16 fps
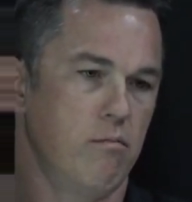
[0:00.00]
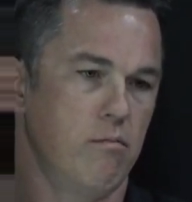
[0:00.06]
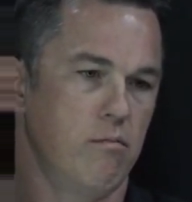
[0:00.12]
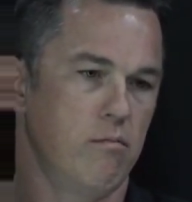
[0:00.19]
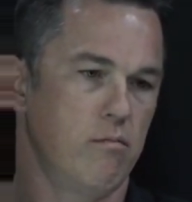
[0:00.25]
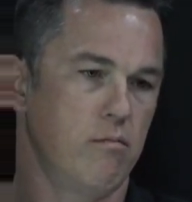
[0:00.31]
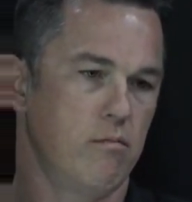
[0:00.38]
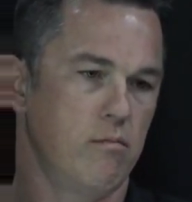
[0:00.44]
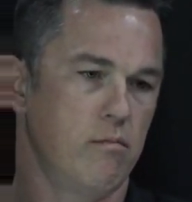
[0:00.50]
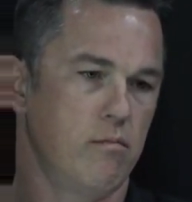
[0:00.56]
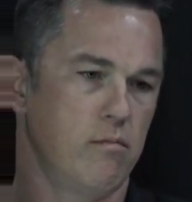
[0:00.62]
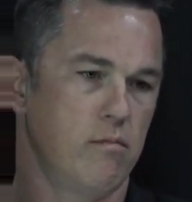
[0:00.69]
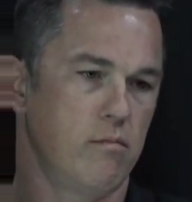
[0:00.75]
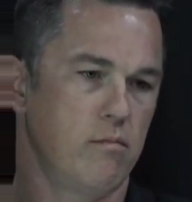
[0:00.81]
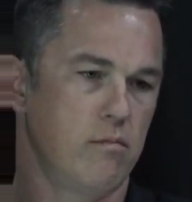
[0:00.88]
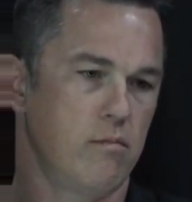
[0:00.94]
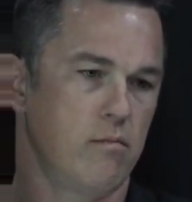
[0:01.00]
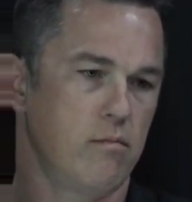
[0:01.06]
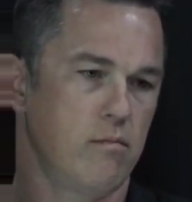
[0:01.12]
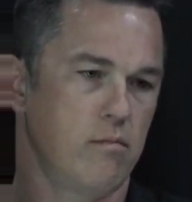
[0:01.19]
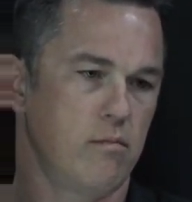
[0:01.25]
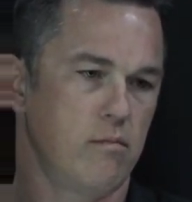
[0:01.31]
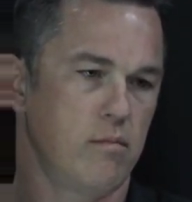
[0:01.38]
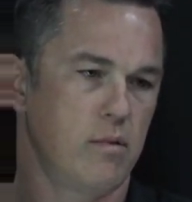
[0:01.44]

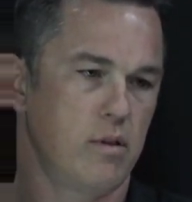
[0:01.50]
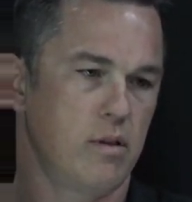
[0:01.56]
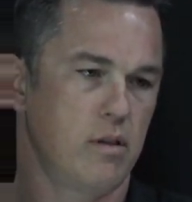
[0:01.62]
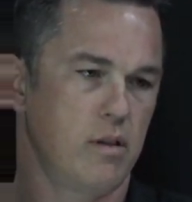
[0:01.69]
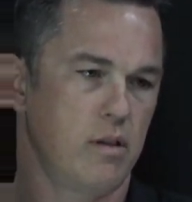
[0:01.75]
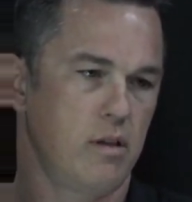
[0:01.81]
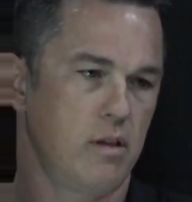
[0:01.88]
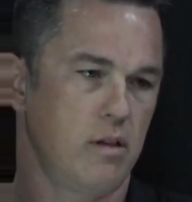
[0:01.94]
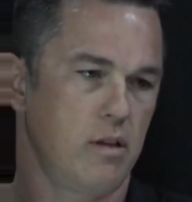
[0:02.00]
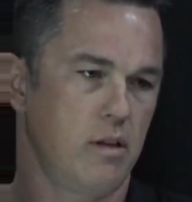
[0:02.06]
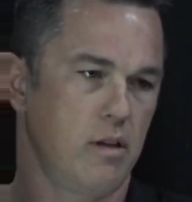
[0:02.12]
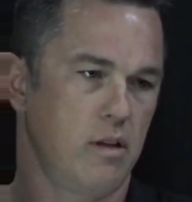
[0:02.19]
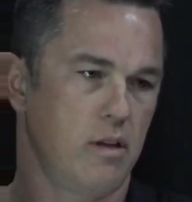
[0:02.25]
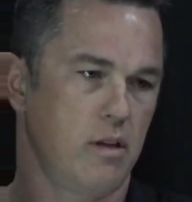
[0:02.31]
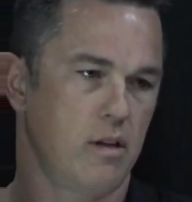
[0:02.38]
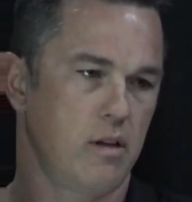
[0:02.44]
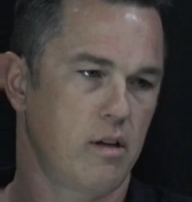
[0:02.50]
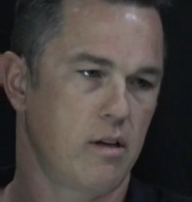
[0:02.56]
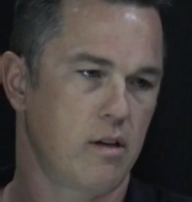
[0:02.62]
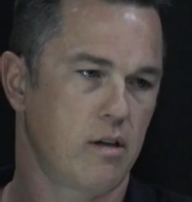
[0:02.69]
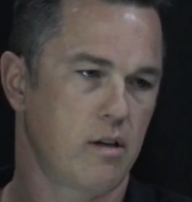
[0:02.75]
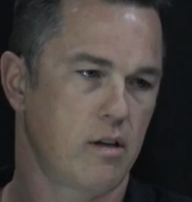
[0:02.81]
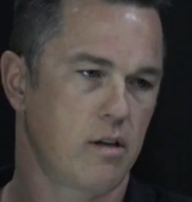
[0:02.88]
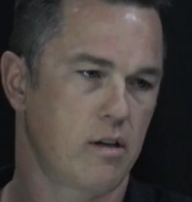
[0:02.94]

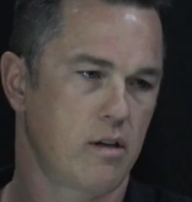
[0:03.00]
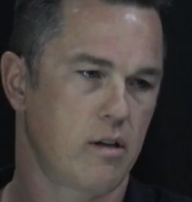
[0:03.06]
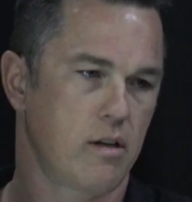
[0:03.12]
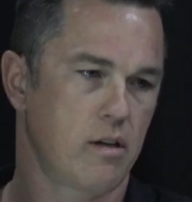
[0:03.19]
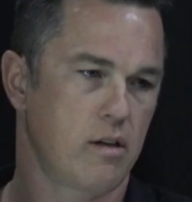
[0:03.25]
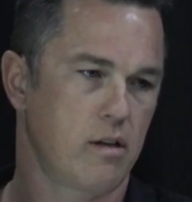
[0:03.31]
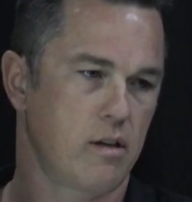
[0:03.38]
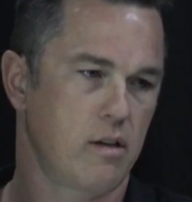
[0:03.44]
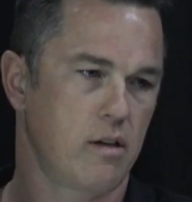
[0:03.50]
Nothing is said.